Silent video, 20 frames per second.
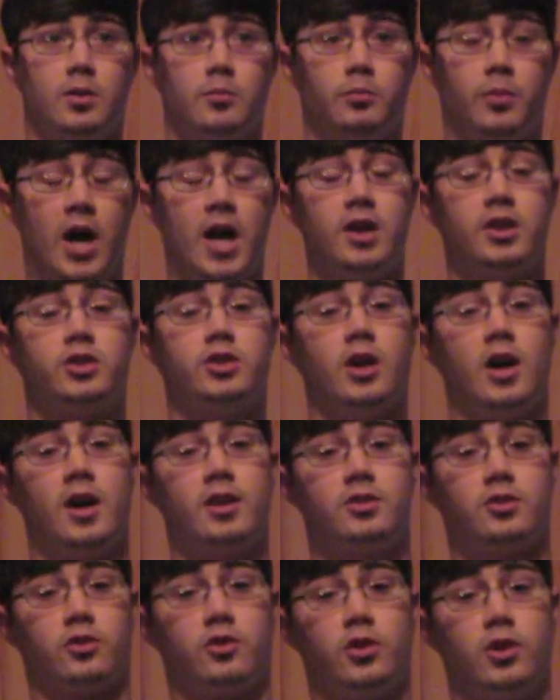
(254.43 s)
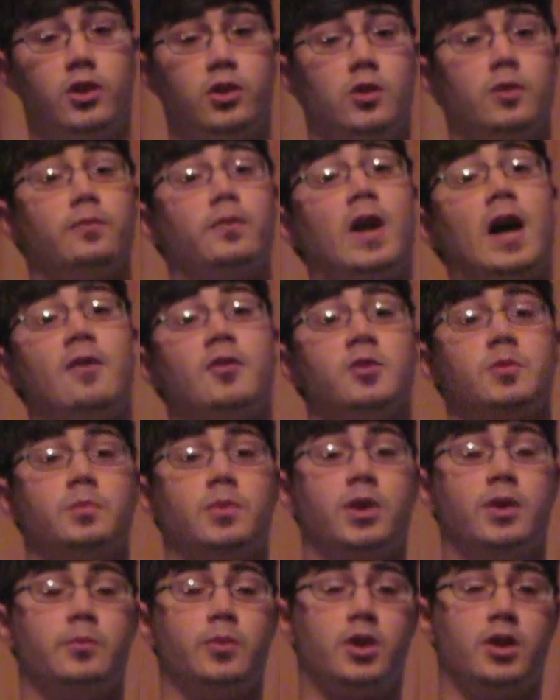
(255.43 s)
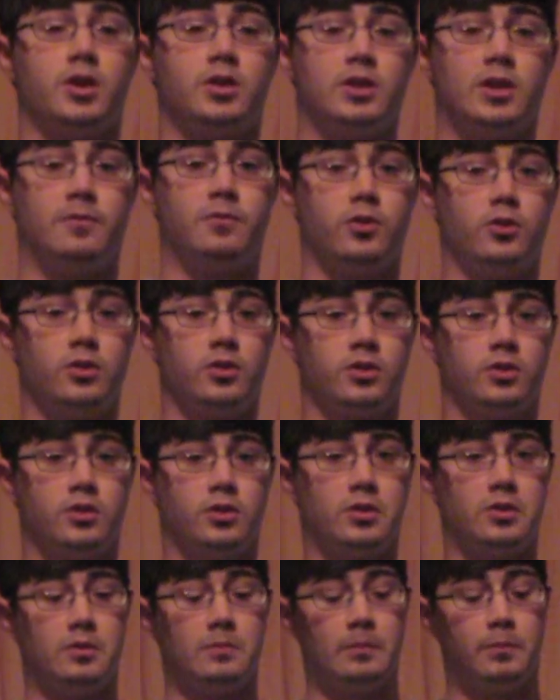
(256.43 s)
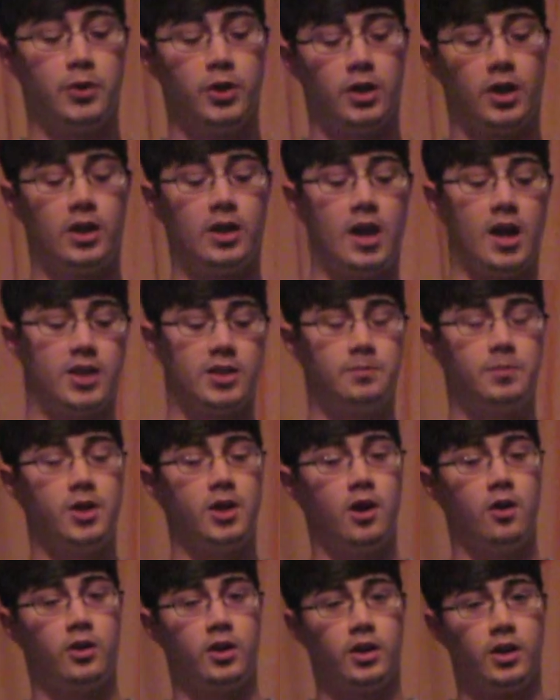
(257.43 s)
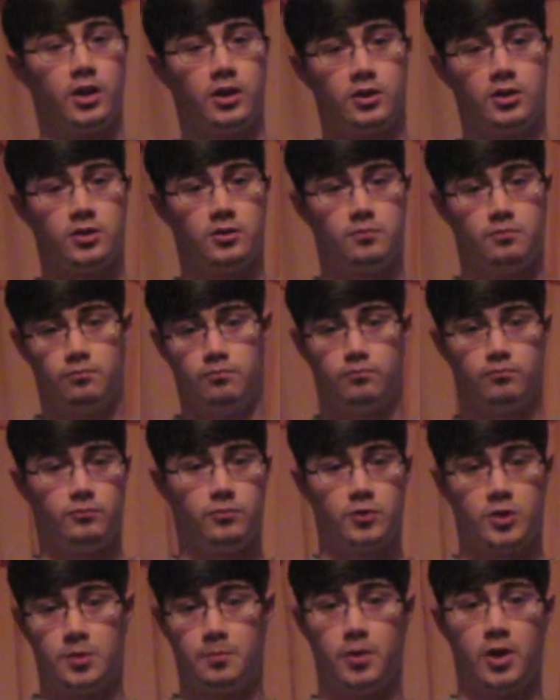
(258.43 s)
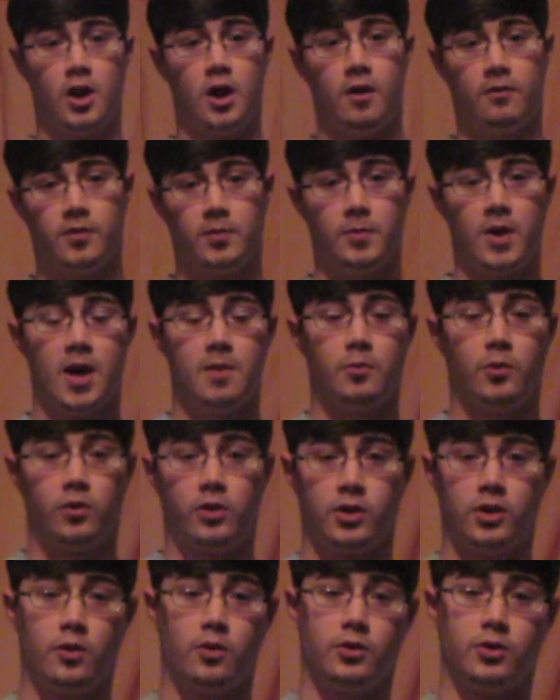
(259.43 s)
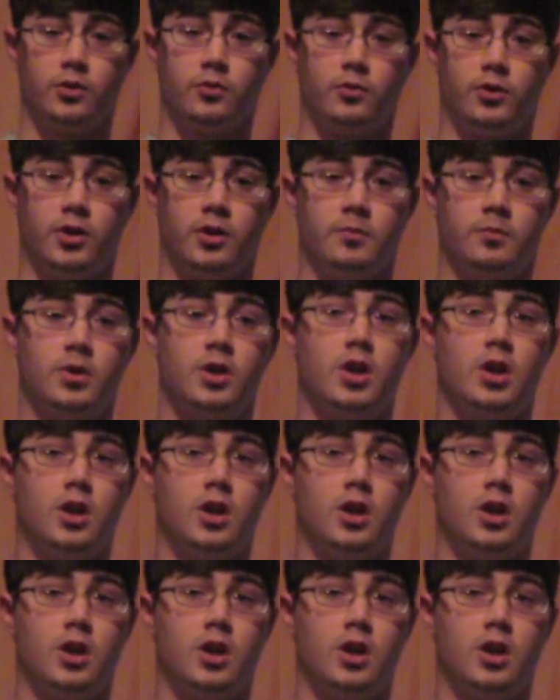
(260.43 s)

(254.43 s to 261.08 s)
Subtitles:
bank shots are critical for having spin, because if you can put a lot of spin on it, it could just spin off the backboard and go to the rim.